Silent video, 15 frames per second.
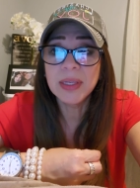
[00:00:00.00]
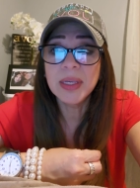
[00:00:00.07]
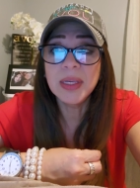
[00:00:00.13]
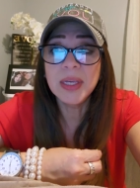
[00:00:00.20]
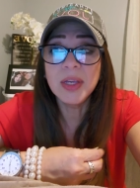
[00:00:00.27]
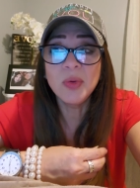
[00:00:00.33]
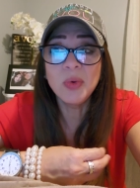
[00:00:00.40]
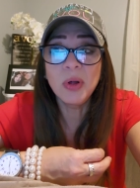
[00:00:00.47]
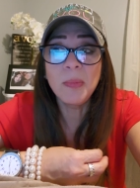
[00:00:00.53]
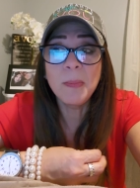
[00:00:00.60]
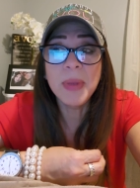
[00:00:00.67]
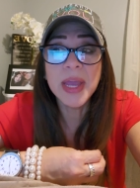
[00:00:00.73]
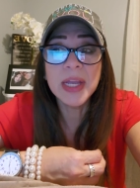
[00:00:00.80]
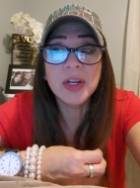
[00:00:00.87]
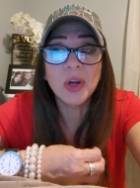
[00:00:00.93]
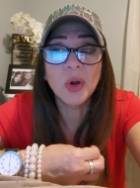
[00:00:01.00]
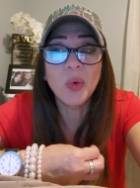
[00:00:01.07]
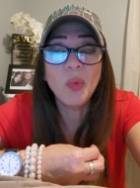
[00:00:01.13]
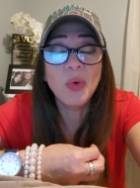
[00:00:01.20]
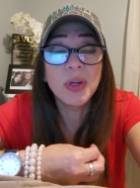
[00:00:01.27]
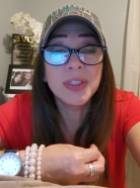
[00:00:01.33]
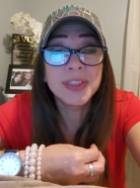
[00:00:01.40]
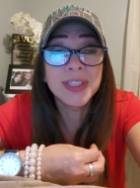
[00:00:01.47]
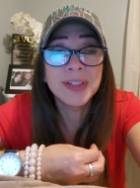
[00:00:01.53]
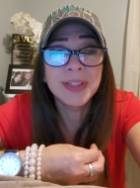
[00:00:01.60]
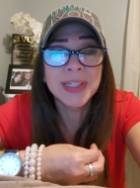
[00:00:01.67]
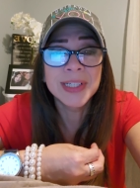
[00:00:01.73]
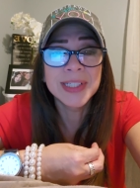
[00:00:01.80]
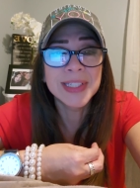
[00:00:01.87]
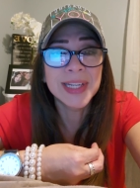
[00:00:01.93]
He will make her
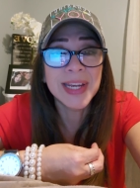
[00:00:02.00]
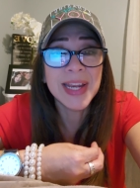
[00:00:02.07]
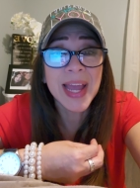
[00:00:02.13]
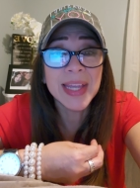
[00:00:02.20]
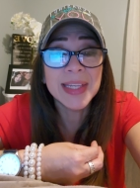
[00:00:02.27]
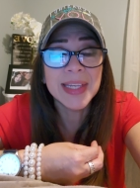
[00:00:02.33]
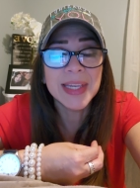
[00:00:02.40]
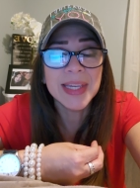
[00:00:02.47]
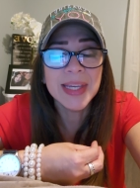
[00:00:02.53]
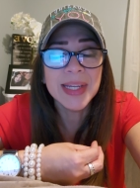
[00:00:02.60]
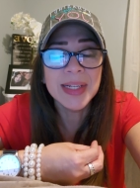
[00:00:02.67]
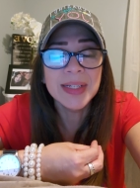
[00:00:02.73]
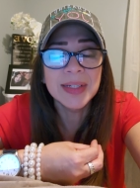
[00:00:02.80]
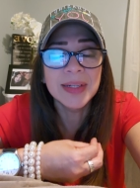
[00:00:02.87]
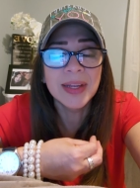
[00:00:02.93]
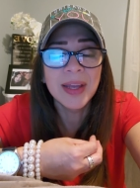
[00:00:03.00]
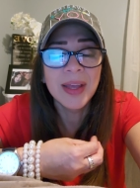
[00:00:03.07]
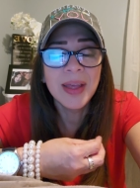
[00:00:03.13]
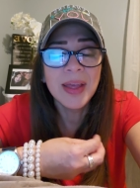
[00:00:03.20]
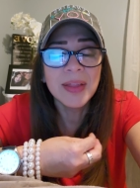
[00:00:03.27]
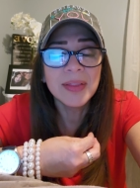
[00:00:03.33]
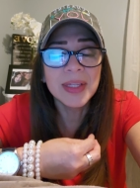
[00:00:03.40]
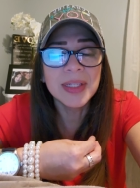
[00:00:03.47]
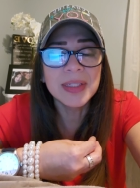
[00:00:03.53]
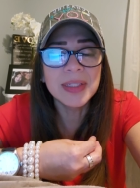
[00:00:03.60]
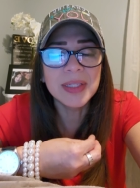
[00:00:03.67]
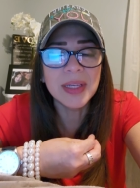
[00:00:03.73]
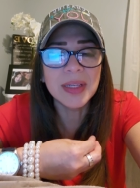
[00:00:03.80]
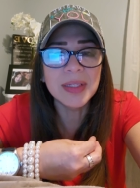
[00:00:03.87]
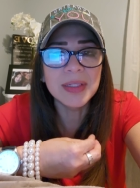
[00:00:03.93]
wilderness like Eden.
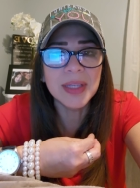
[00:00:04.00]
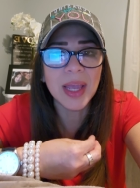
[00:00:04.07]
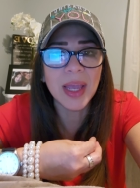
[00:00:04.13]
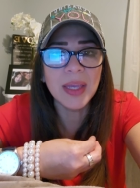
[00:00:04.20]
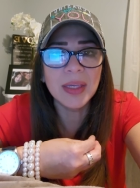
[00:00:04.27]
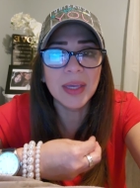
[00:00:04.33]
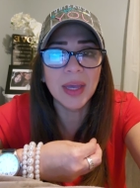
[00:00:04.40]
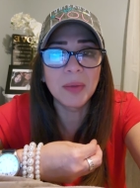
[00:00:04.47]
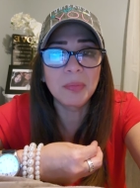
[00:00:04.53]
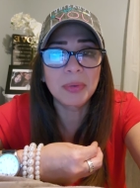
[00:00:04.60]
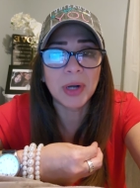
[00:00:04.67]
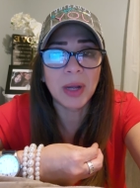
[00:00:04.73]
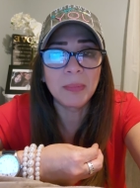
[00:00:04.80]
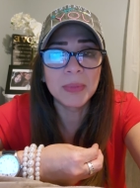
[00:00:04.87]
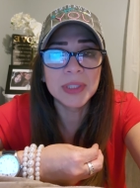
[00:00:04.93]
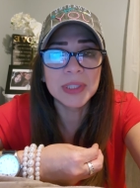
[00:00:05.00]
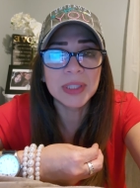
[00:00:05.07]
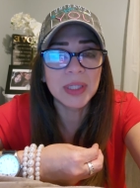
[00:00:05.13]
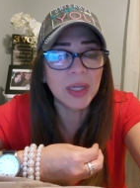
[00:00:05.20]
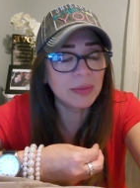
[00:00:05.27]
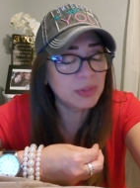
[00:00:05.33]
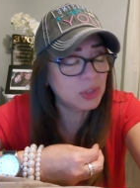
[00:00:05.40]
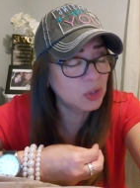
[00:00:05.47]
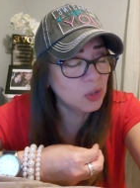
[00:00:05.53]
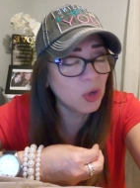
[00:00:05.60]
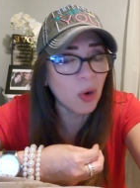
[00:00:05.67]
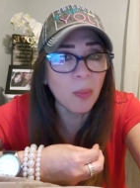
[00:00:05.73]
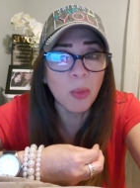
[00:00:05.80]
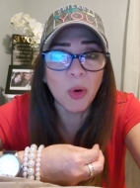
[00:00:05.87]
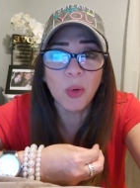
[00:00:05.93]
This is a promise. Loves
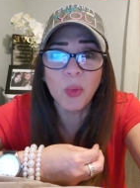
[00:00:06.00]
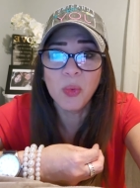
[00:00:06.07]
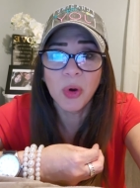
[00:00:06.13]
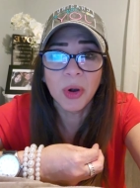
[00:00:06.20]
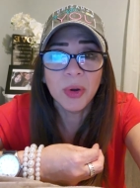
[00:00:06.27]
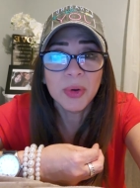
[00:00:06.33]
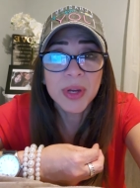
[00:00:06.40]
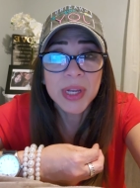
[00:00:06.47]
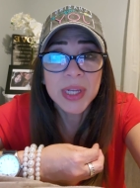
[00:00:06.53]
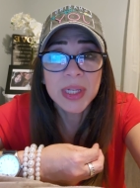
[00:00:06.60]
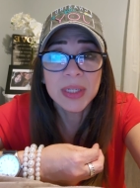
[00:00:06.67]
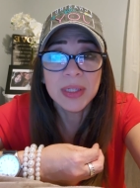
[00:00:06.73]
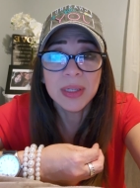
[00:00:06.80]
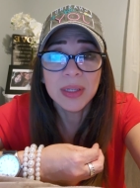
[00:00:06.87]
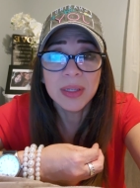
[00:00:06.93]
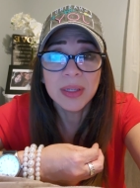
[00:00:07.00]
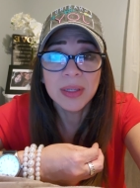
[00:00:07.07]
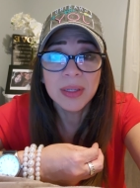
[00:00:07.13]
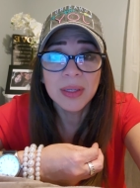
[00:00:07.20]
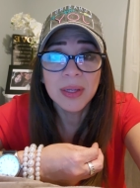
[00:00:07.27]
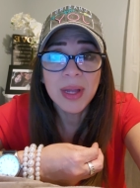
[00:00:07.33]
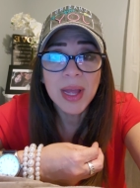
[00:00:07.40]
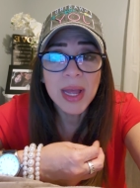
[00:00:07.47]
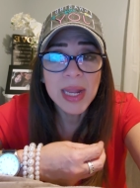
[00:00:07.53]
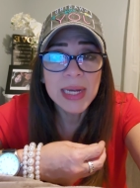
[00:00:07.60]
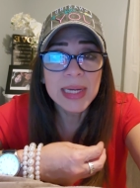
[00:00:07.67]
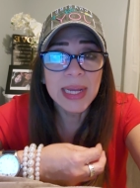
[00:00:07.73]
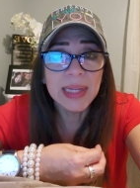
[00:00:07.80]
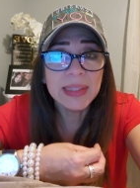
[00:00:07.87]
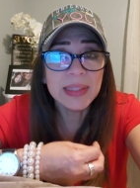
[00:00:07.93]
no more worrying.
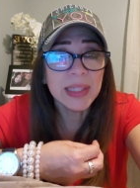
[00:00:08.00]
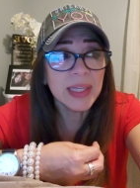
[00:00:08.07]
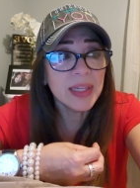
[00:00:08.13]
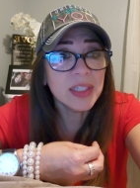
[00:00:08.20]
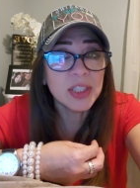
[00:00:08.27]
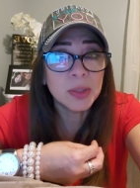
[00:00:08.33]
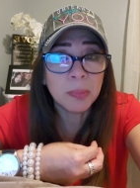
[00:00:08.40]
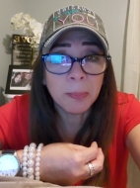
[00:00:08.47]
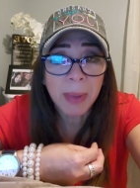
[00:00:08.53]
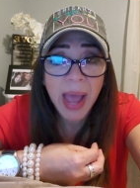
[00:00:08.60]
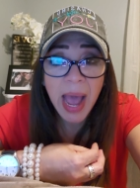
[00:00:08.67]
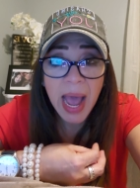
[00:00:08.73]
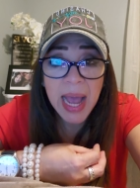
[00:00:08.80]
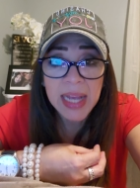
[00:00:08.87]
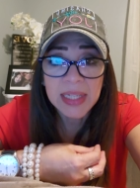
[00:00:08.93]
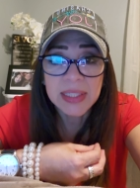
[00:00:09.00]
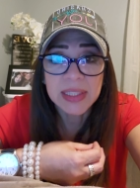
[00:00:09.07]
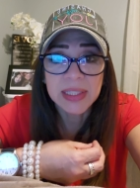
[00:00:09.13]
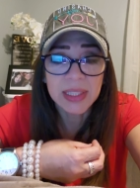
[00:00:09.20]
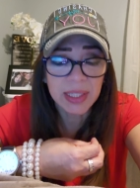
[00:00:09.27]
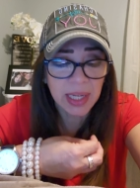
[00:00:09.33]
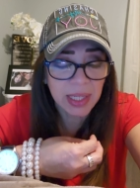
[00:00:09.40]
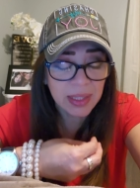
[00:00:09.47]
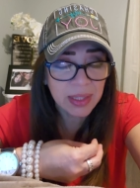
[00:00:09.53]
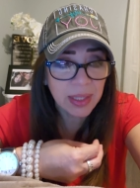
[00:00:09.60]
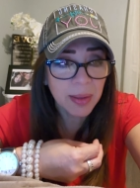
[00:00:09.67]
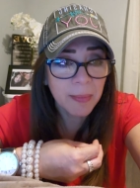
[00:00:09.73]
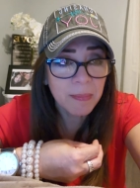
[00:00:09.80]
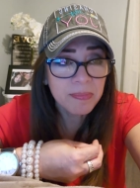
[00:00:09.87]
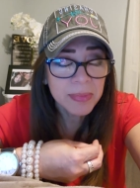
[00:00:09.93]
Let things pass. Let
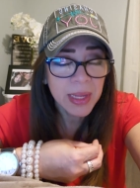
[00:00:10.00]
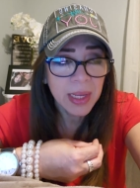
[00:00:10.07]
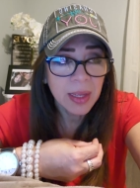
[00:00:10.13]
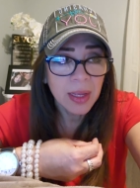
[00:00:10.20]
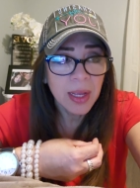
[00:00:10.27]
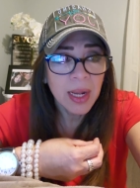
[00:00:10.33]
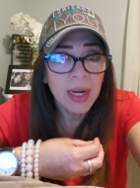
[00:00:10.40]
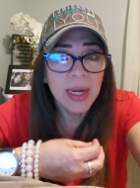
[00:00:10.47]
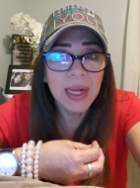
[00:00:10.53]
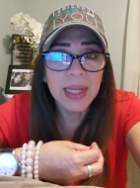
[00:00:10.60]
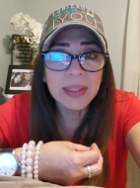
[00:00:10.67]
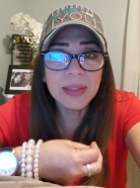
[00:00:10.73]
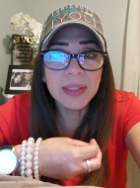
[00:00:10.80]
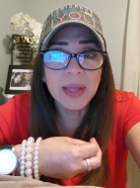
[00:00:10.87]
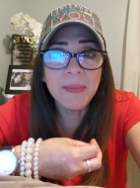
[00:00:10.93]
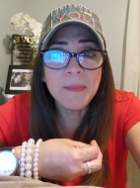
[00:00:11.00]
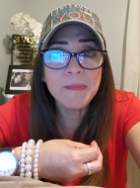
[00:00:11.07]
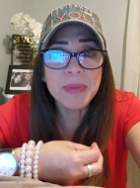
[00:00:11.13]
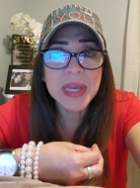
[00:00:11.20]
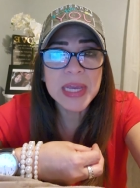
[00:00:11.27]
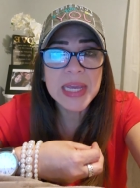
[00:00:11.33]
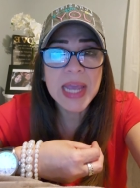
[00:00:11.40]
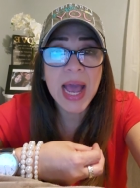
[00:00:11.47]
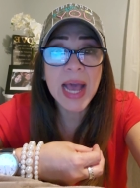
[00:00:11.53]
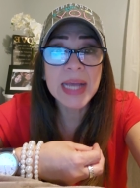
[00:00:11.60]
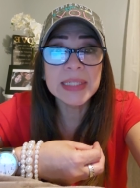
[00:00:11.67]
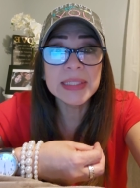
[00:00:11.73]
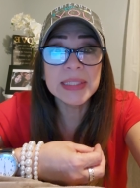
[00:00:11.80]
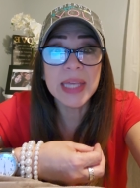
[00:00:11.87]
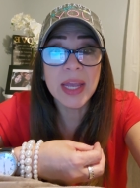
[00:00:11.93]
them, let them be
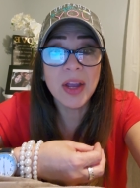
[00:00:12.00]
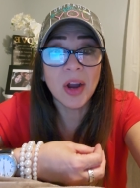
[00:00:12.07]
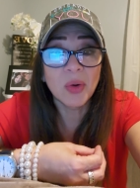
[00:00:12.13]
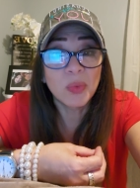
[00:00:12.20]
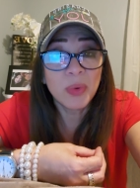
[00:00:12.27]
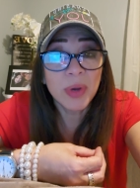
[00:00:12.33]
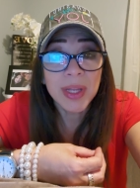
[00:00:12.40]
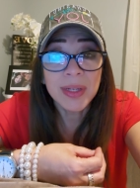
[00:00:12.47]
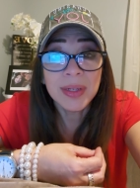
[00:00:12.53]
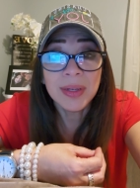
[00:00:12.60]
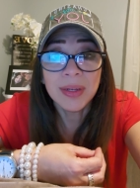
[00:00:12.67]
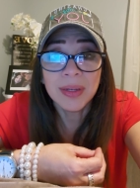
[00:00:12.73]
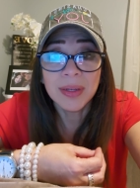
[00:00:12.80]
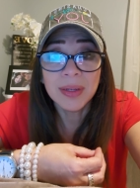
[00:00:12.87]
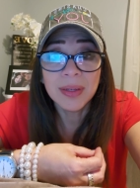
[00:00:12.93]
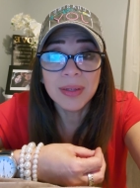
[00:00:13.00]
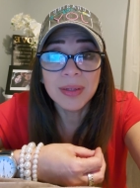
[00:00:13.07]
as they are written.